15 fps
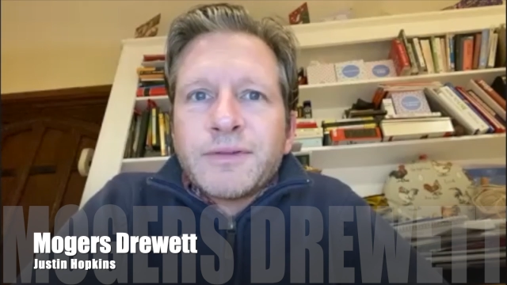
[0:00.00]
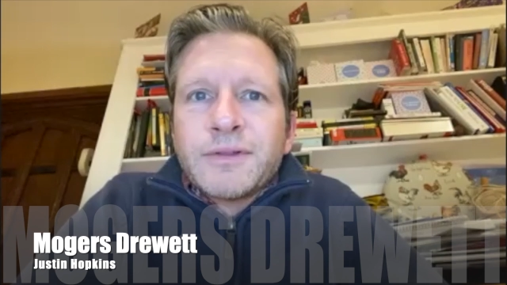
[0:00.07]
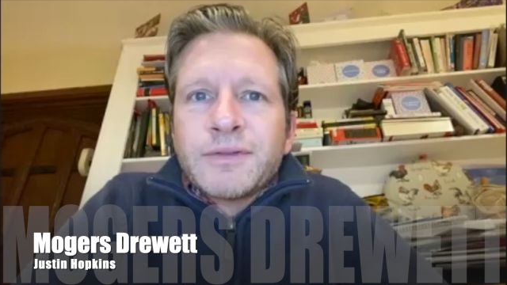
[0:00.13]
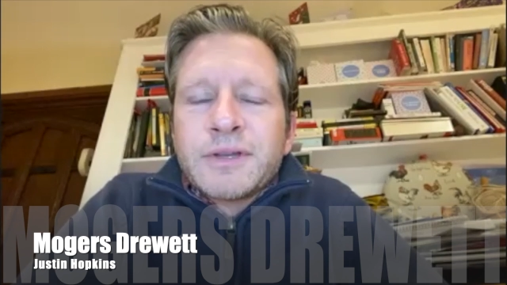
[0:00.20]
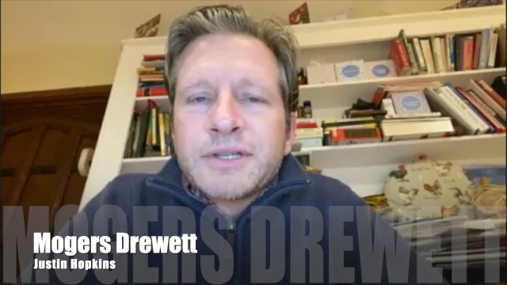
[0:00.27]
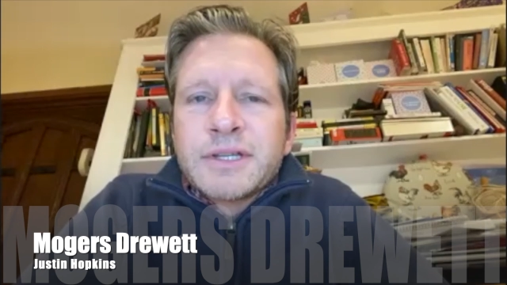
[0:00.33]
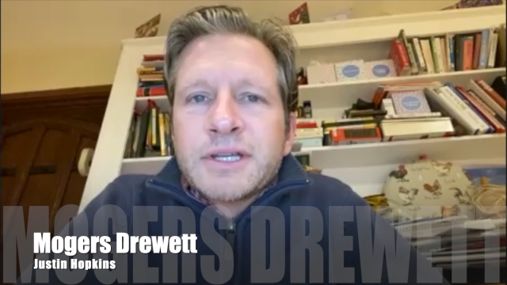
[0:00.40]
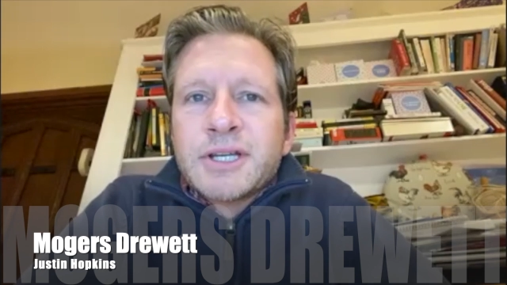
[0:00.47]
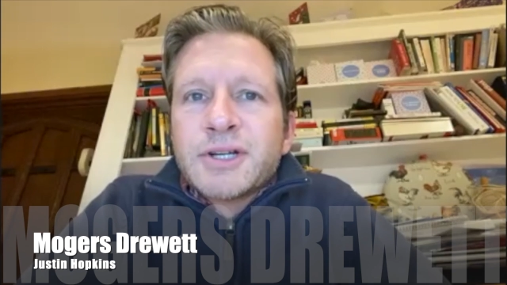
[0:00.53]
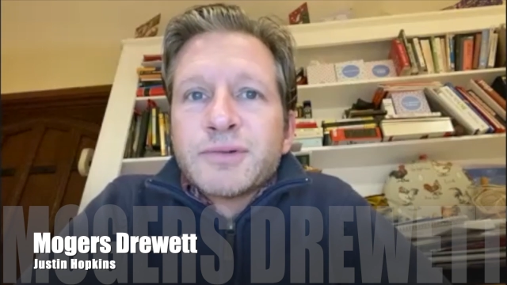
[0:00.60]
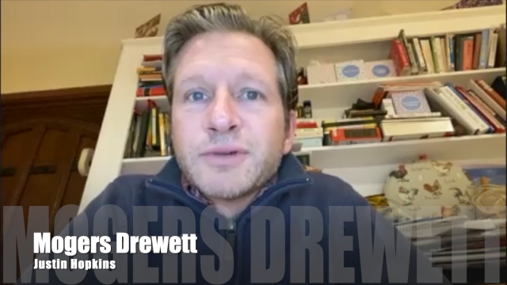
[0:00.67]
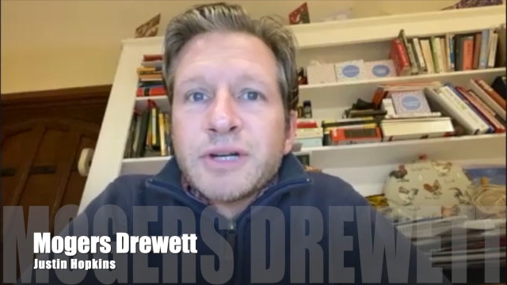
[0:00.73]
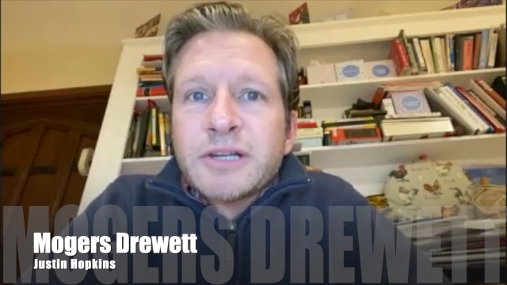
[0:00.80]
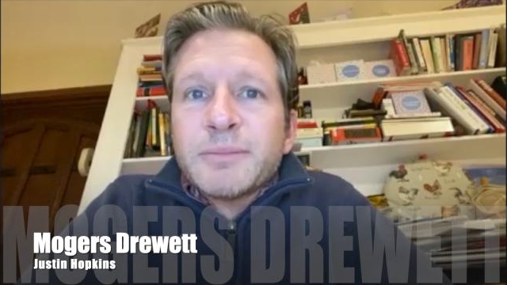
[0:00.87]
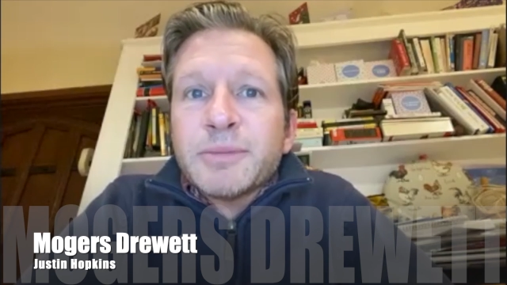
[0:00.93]
this
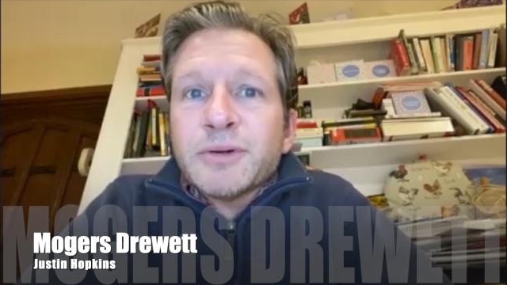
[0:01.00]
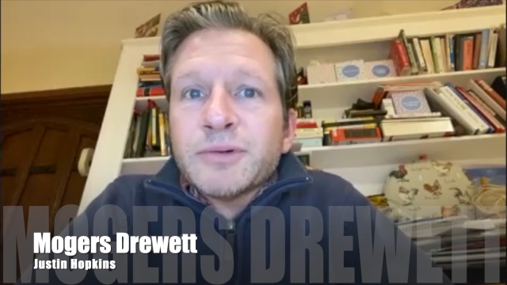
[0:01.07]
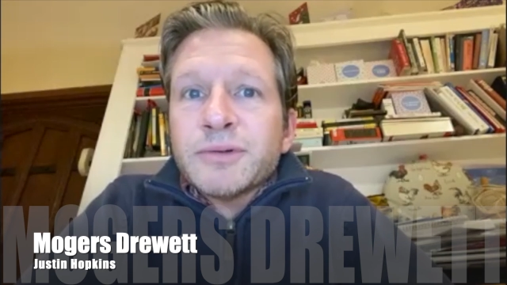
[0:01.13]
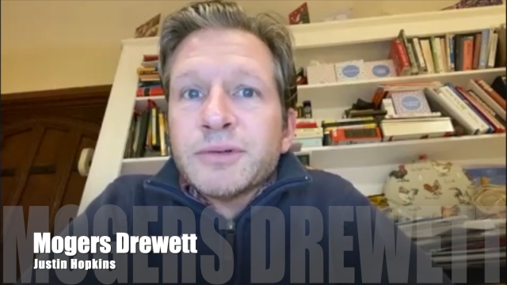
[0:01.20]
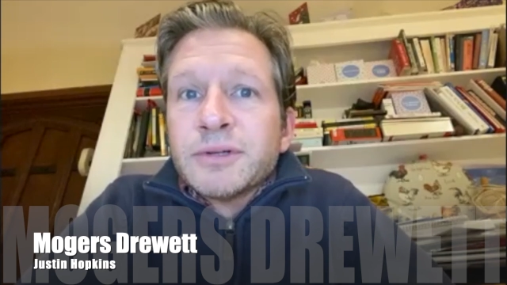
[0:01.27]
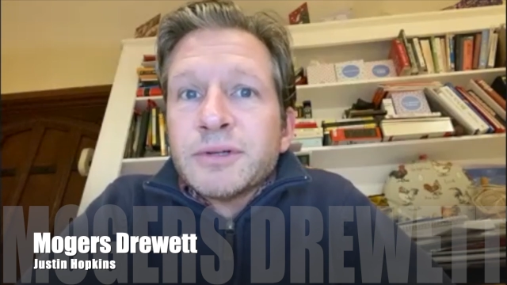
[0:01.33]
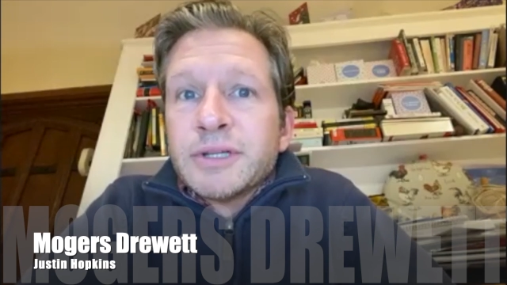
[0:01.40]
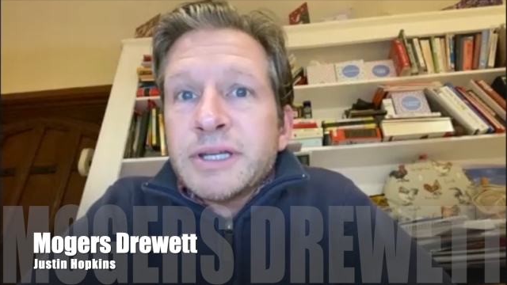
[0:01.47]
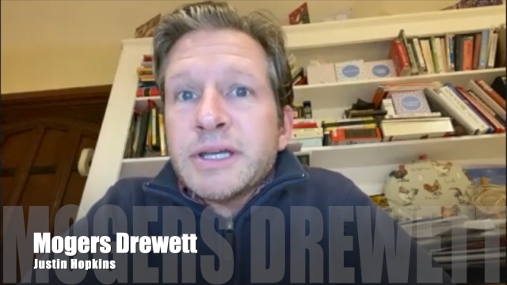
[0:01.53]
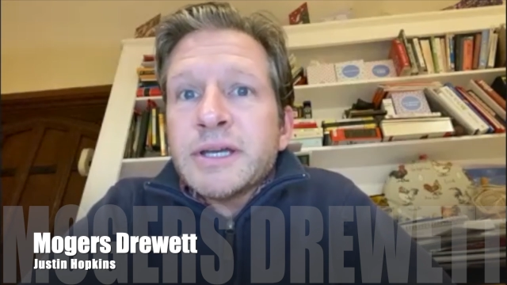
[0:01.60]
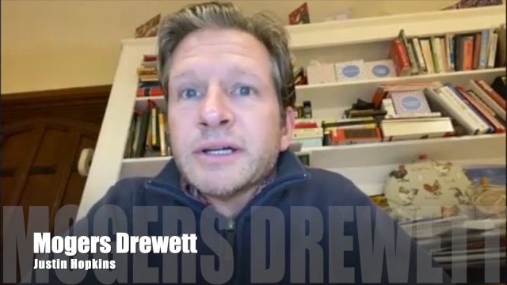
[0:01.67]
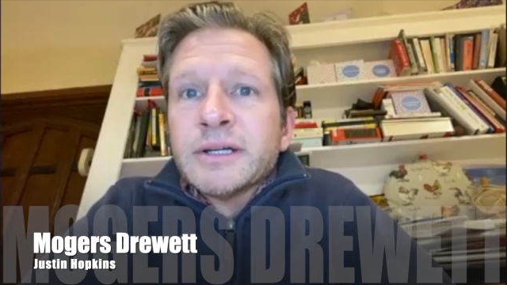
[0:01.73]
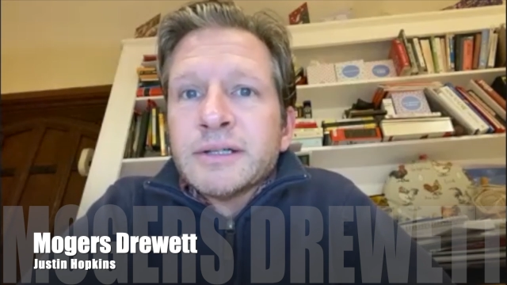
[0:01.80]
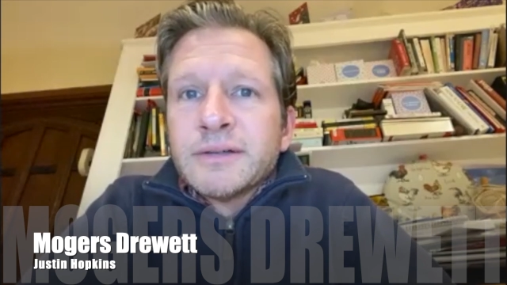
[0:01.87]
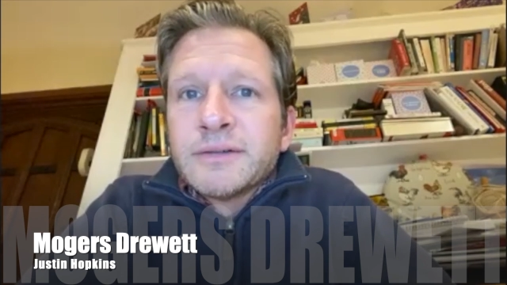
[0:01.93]
incredible
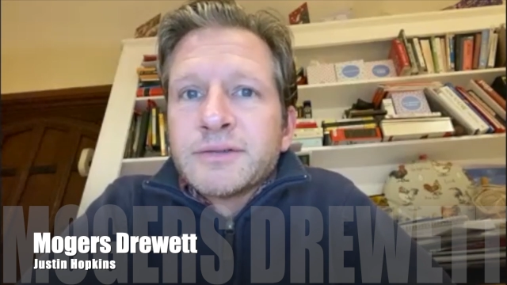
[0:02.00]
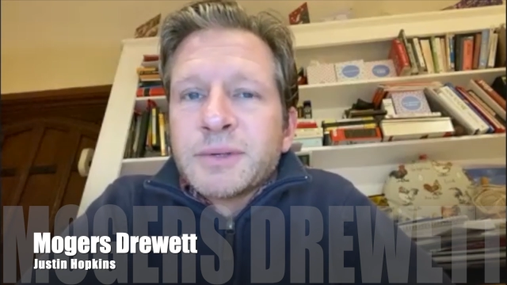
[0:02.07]
year,